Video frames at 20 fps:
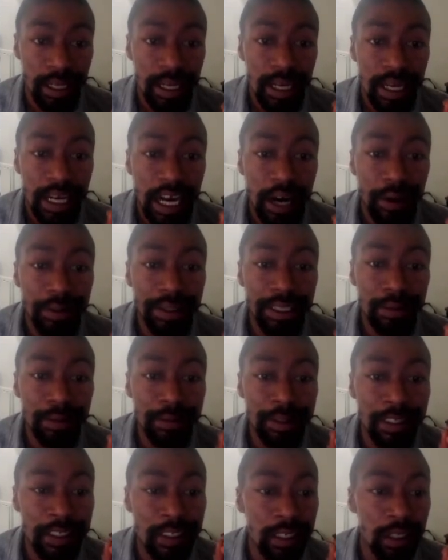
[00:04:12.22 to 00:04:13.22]
Everything's been
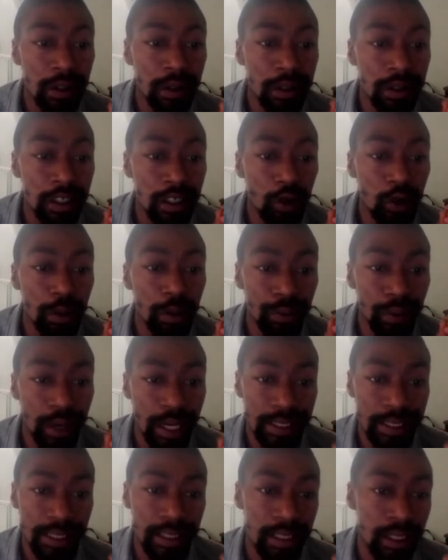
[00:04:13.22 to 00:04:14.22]
considered so
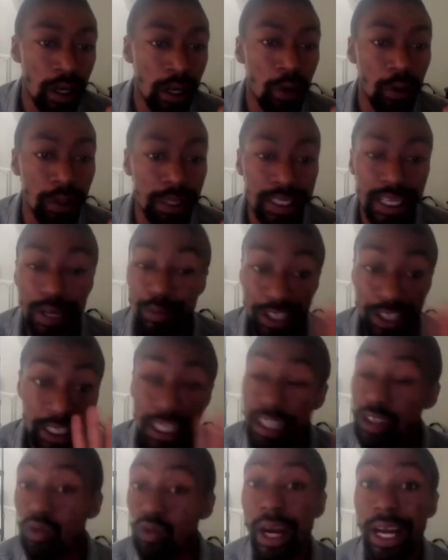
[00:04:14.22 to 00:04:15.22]
depressing, Owens said. Well, she
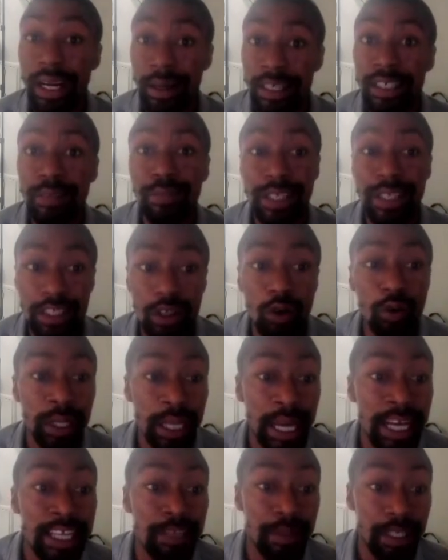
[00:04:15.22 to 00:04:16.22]
is right. It
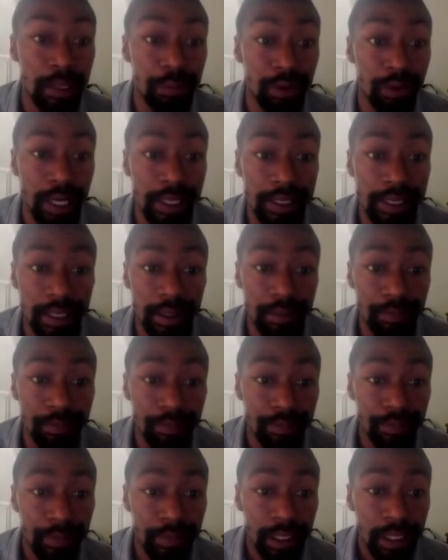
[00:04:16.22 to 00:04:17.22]
has been depressing.
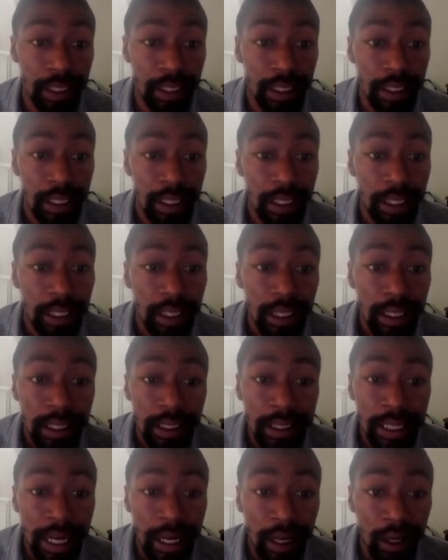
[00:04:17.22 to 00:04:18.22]

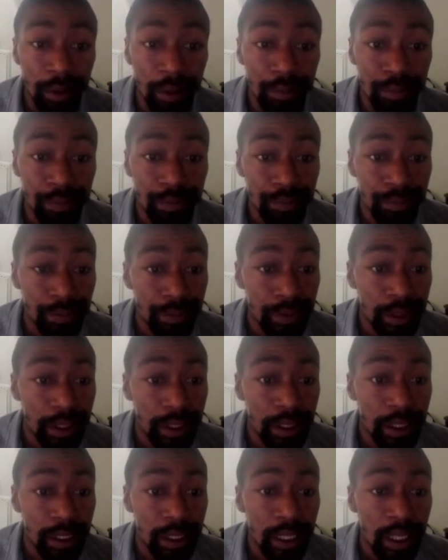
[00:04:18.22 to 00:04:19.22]
Now,
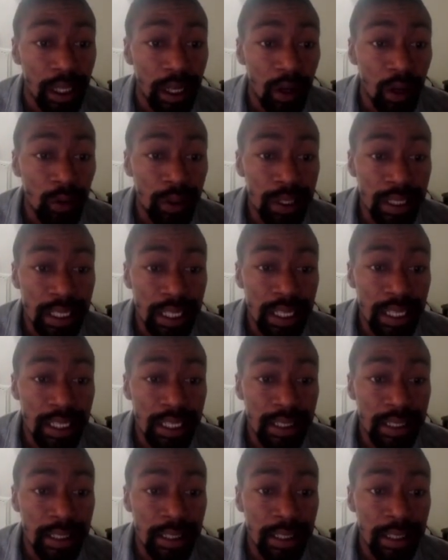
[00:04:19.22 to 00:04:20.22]
Owens
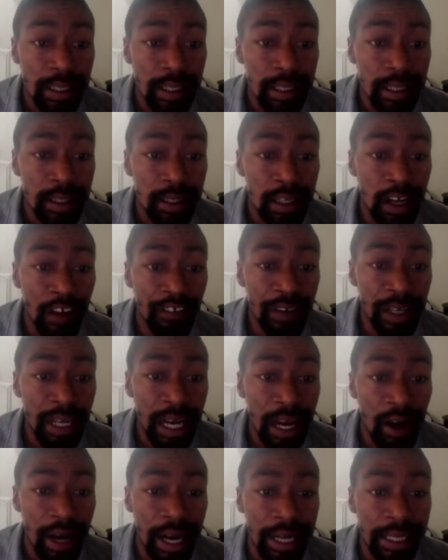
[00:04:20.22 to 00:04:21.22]
says, nothing
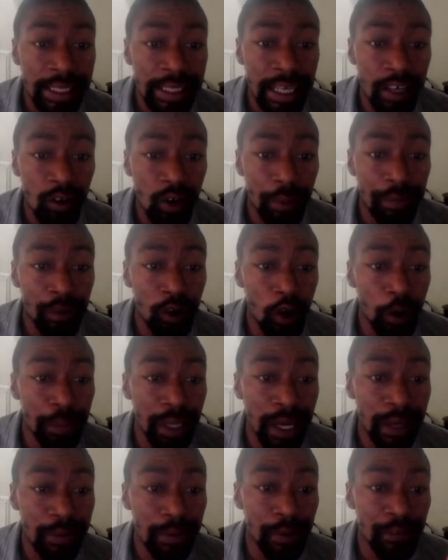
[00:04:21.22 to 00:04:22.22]
how IDK incorporate
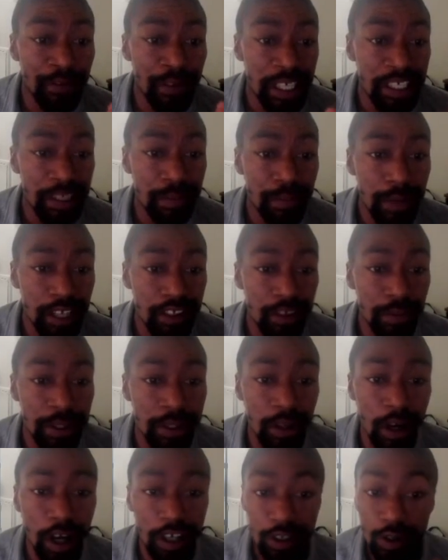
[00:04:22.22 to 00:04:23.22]
COVID-19 prevention measures be
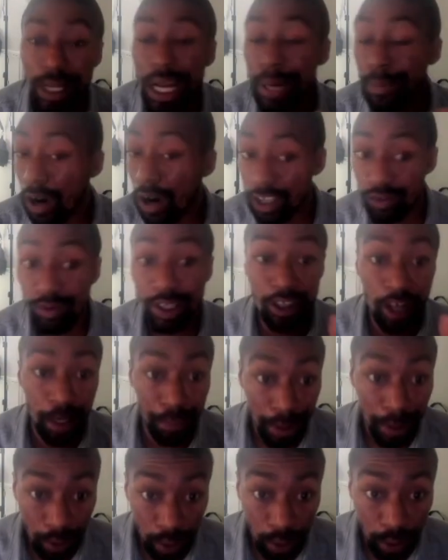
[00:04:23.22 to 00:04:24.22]
talk show live audience, what I talked
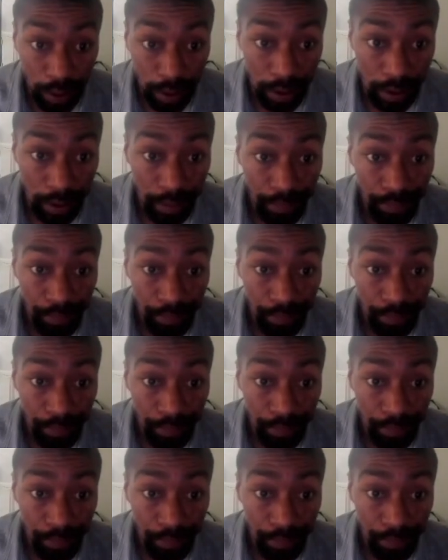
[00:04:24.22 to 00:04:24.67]
about earlier.